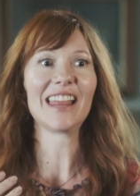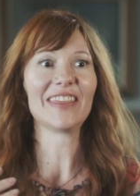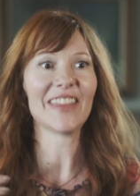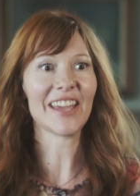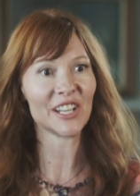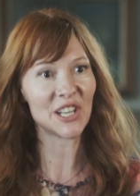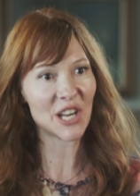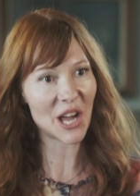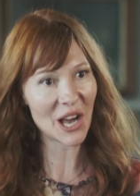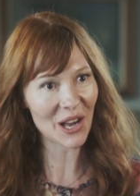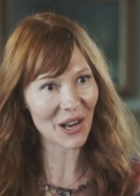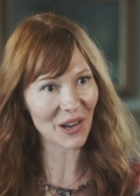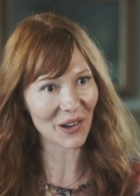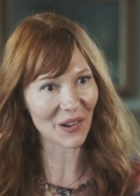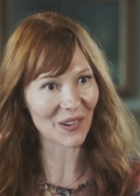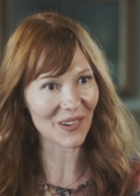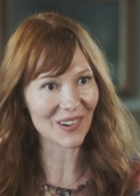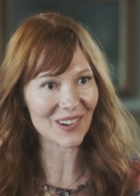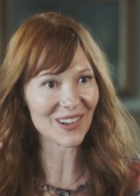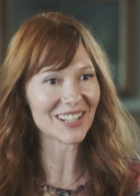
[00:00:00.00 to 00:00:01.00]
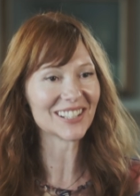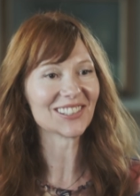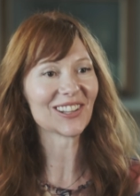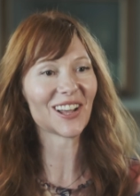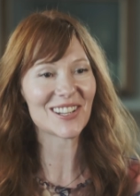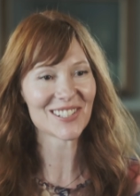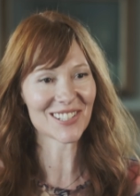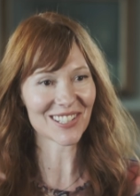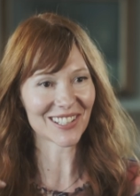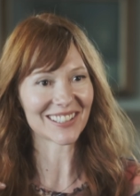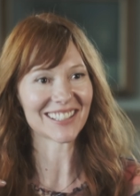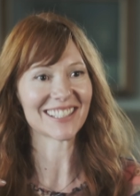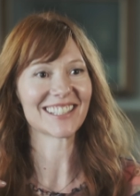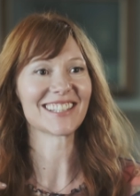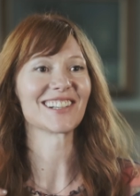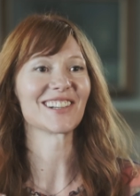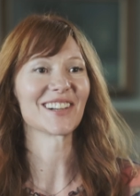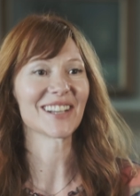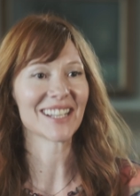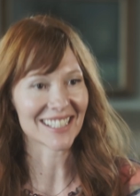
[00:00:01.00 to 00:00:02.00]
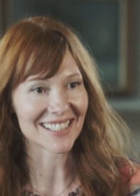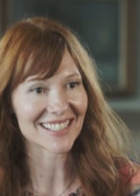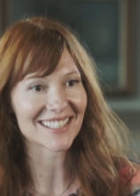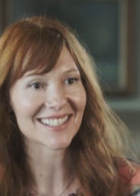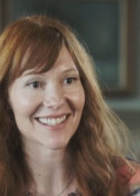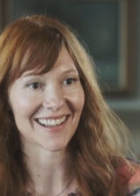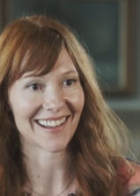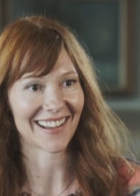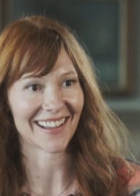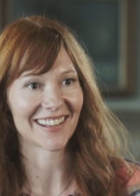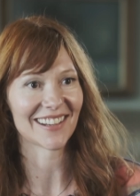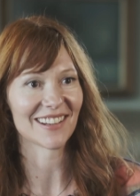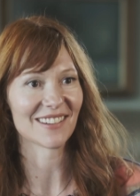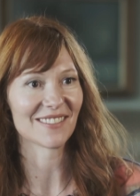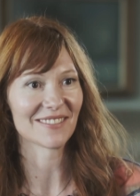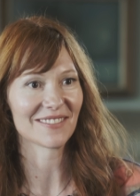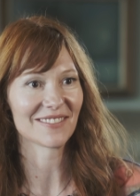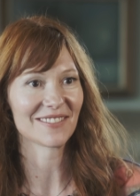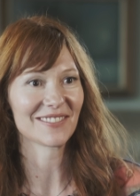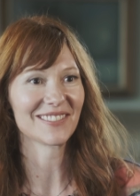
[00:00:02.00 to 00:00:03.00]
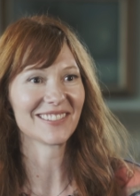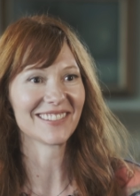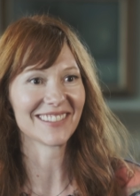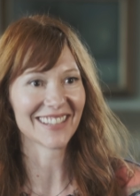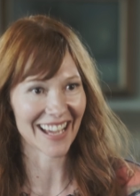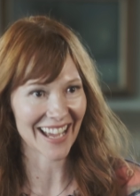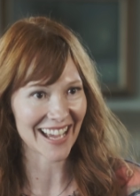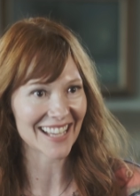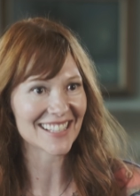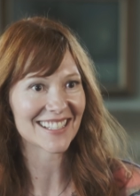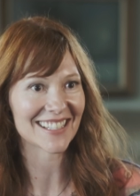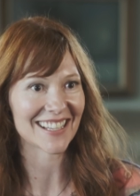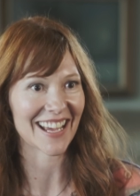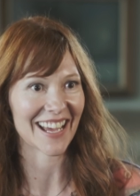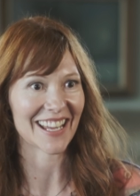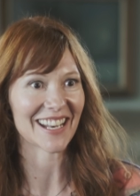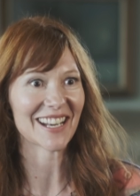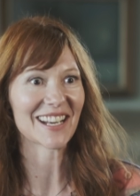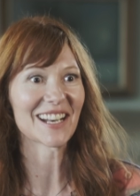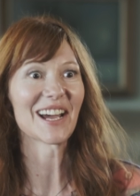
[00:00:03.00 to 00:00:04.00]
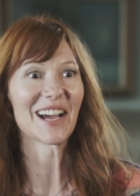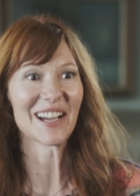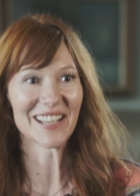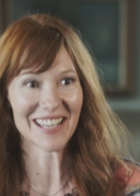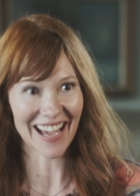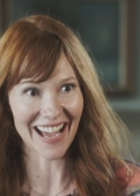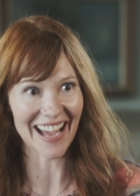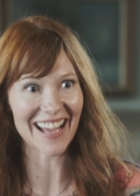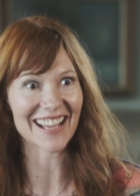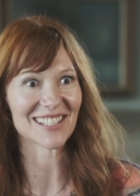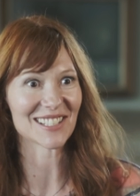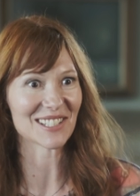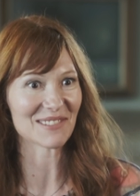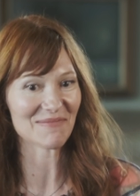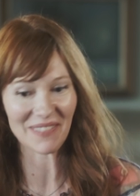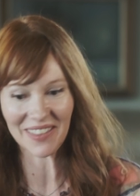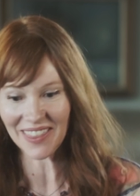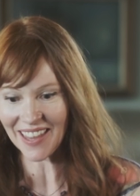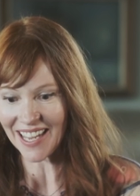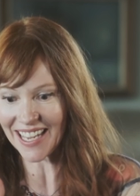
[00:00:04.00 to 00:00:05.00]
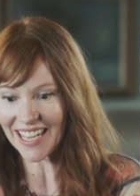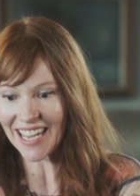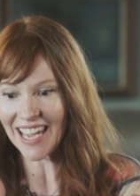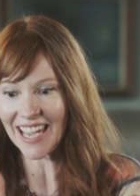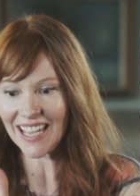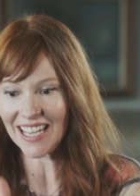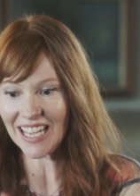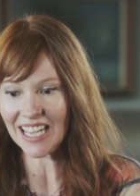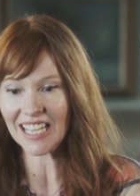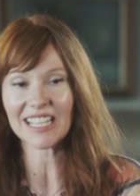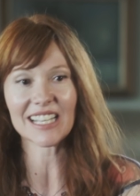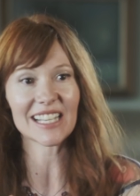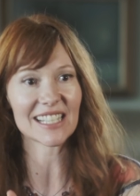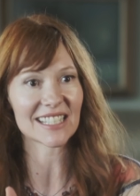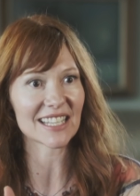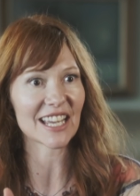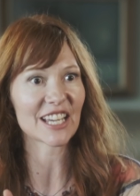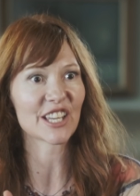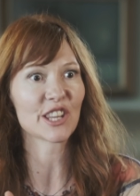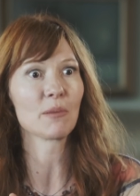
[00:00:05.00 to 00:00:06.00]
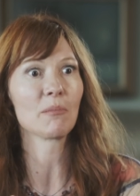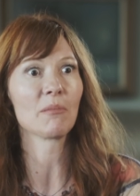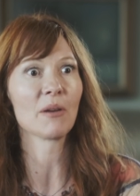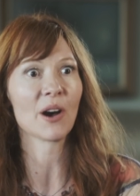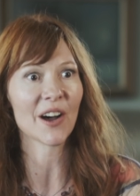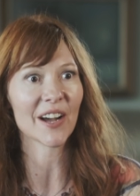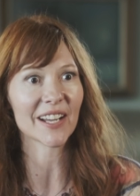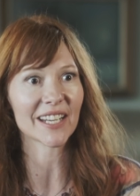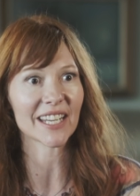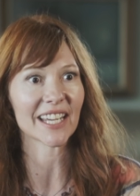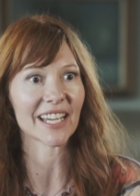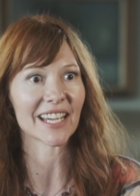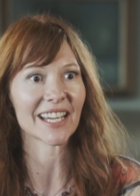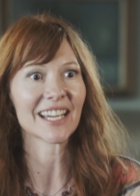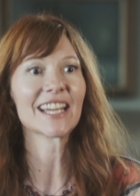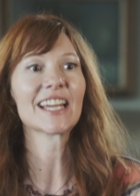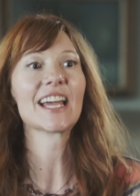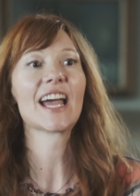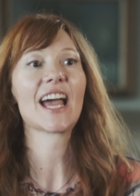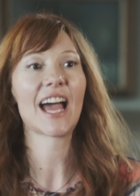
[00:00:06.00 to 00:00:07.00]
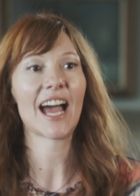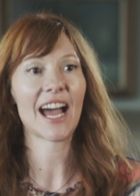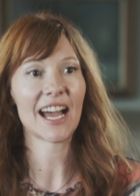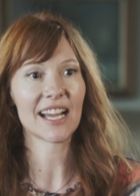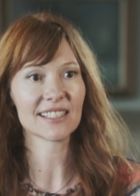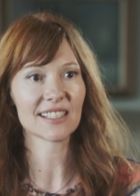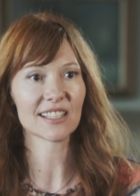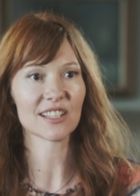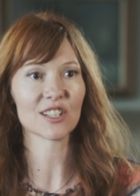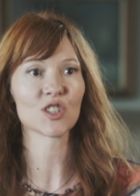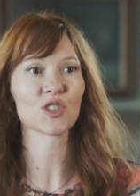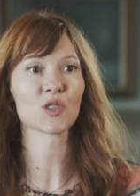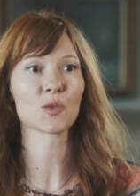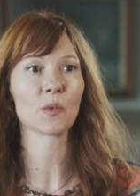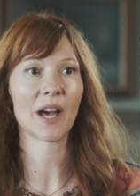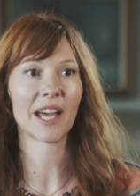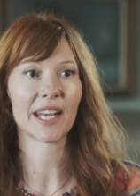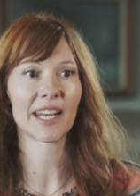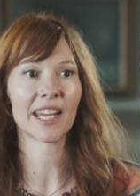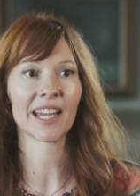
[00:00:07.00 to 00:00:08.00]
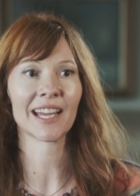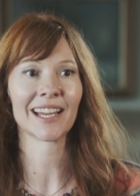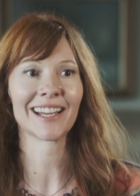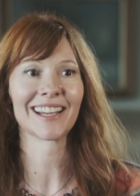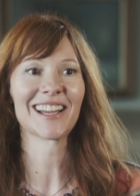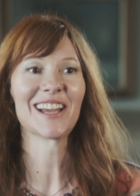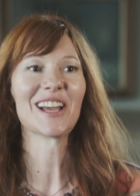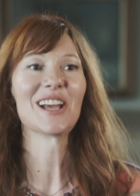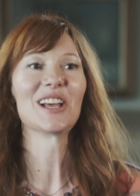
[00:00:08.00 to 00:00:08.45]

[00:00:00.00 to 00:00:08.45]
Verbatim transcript: they know logically they're inside of Do they? the headset. Do we? Yes, oh. but they it's like the body has the sweating,